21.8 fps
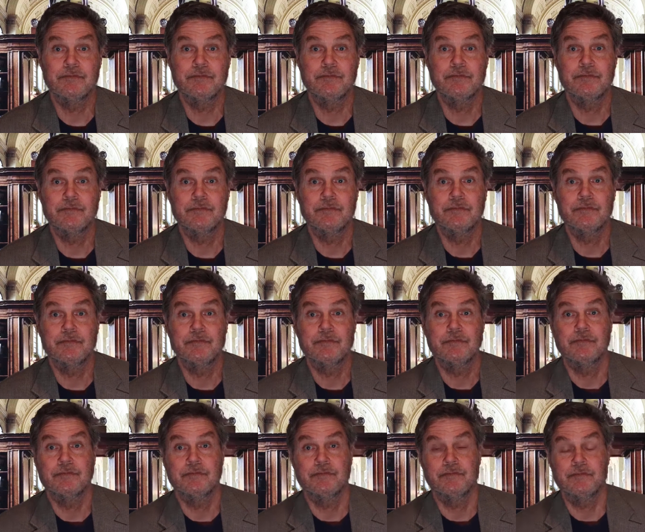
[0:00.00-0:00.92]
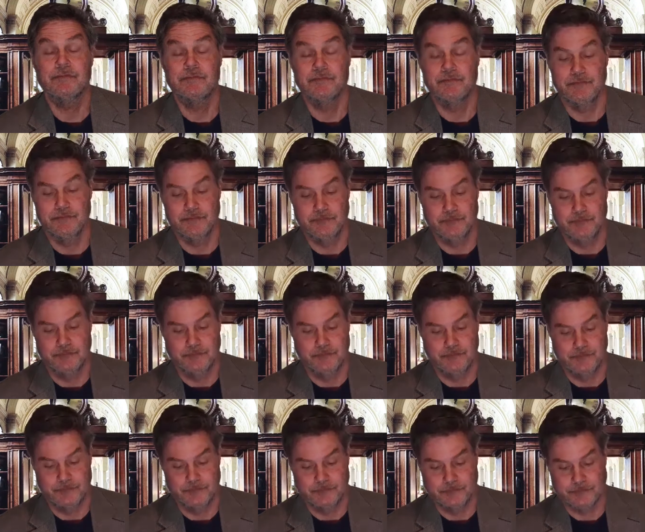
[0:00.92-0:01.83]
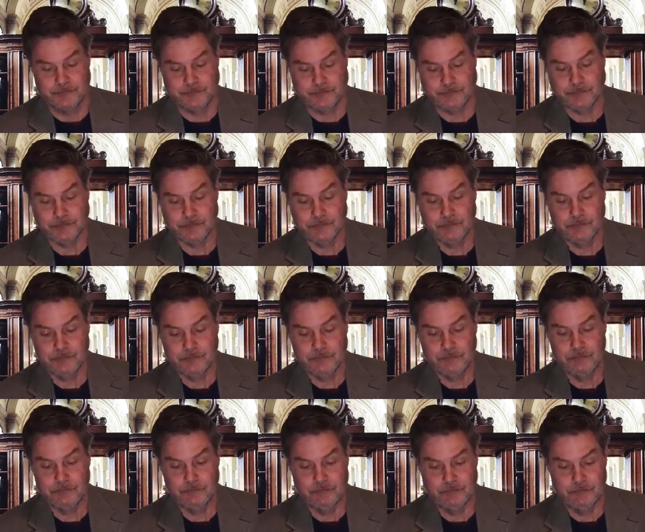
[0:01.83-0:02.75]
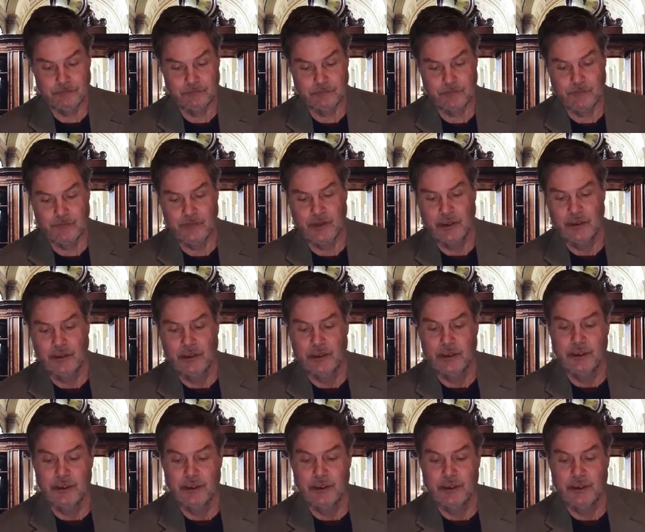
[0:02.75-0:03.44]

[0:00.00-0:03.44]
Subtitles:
Nobody speaks.